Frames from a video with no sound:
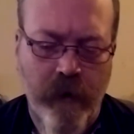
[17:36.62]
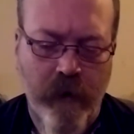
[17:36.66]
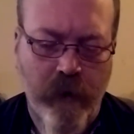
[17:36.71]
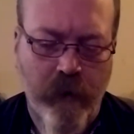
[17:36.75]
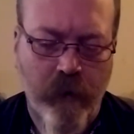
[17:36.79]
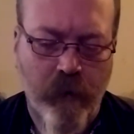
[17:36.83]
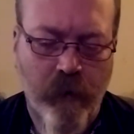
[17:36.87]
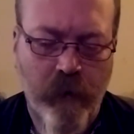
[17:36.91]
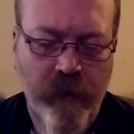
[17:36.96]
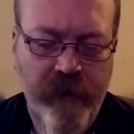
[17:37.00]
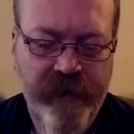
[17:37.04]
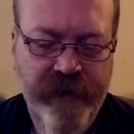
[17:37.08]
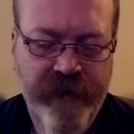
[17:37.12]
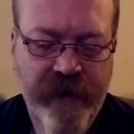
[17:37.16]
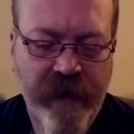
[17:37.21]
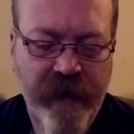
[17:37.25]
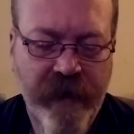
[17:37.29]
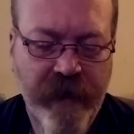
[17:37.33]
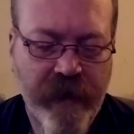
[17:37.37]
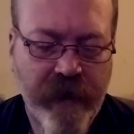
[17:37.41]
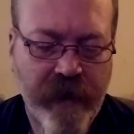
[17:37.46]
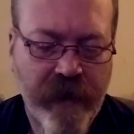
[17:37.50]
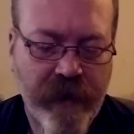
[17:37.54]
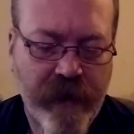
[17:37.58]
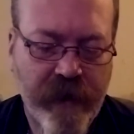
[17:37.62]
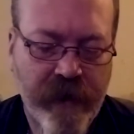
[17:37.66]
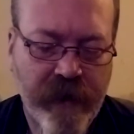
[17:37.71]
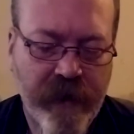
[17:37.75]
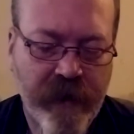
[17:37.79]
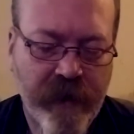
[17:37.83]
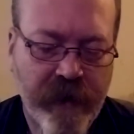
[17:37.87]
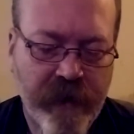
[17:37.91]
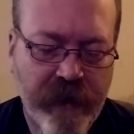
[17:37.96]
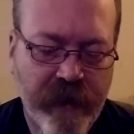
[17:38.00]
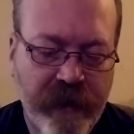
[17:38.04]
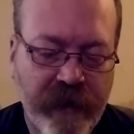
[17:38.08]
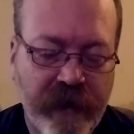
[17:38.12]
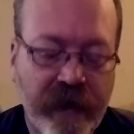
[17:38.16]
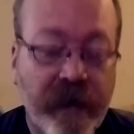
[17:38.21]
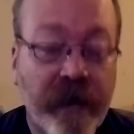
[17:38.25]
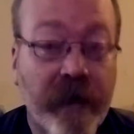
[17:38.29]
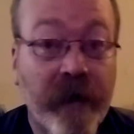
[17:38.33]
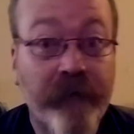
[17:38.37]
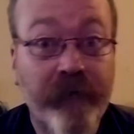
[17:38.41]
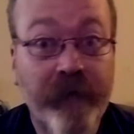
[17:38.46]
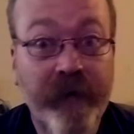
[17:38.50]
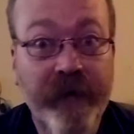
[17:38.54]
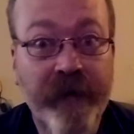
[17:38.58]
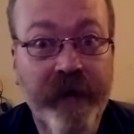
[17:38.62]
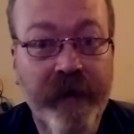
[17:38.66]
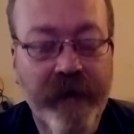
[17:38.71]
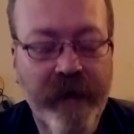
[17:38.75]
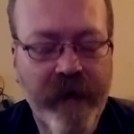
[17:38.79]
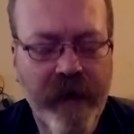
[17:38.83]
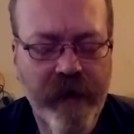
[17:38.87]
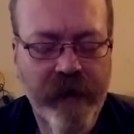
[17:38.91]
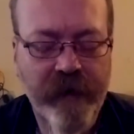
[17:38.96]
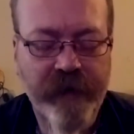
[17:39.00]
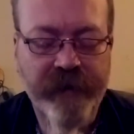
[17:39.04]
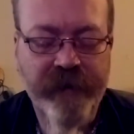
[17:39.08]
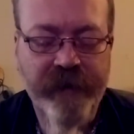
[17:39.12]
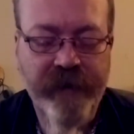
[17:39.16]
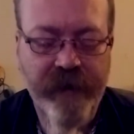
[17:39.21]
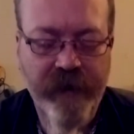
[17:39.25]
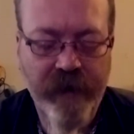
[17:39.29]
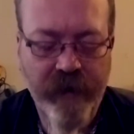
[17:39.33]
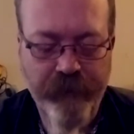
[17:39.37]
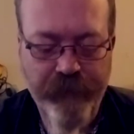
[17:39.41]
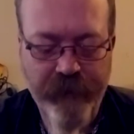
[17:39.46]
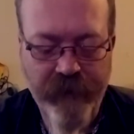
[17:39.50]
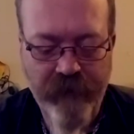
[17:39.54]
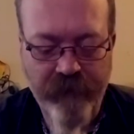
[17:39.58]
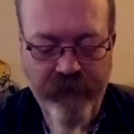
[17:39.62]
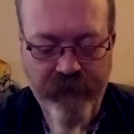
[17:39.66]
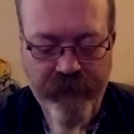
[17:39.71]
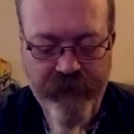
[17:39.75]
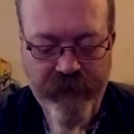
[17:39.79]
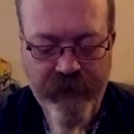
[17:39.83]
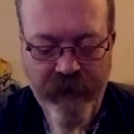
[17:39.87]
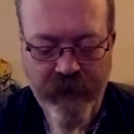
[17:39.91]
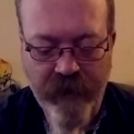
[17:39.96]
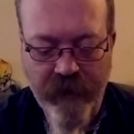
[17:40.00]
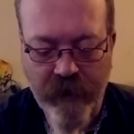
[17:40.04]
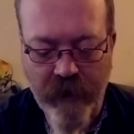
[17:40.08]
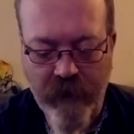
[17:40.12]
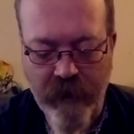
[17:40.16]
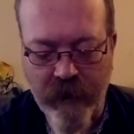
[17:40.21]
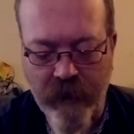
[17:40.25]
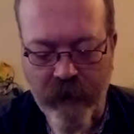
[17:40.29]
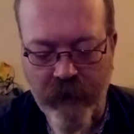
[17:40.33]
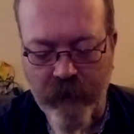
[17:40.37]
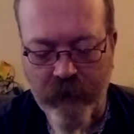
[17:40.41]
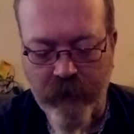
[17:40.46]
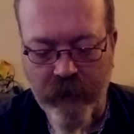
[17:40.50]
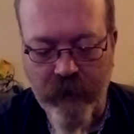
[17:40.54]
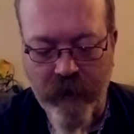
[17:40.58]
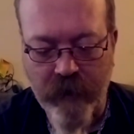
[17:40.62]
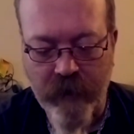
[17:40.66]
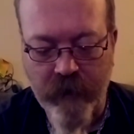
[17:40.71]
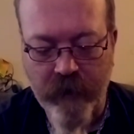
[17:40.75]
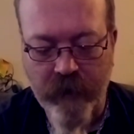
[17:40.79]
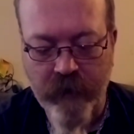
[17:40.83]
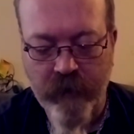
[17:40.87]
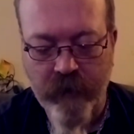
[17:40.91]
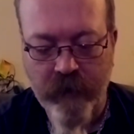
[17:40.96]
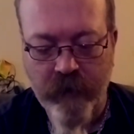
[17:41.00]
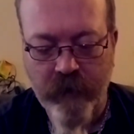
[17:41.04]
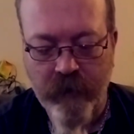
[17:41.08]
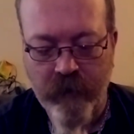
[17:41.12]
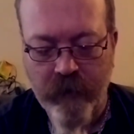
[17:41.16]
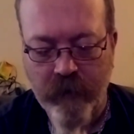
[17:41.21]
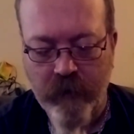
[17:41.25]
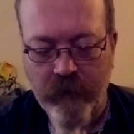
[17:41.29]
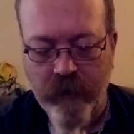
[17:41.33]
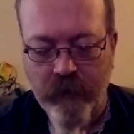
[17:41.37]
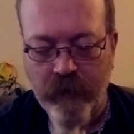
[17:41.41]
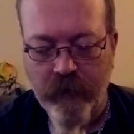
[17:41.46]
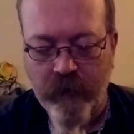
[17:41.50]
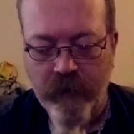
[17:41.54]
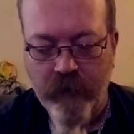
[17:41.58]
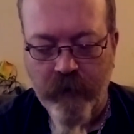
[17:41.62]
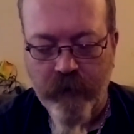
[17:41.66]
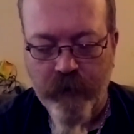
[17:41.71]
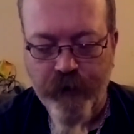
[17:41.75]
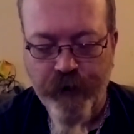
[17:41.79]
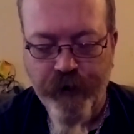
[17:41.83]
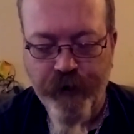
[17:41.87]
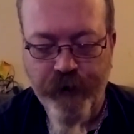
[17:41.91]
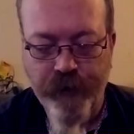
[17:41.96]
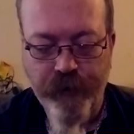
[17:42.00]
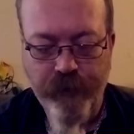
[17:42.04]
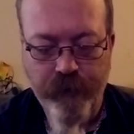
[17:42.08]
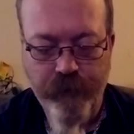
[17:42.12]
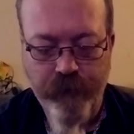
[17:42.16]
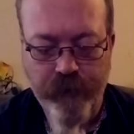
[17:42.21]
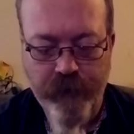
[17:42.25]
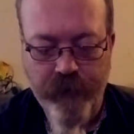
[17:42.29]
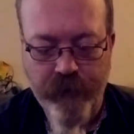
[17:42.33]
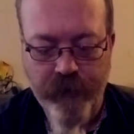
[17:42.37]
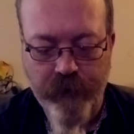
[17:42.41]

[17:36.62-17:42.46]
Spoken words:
once I get everything kind of set up and everything, I'll shoot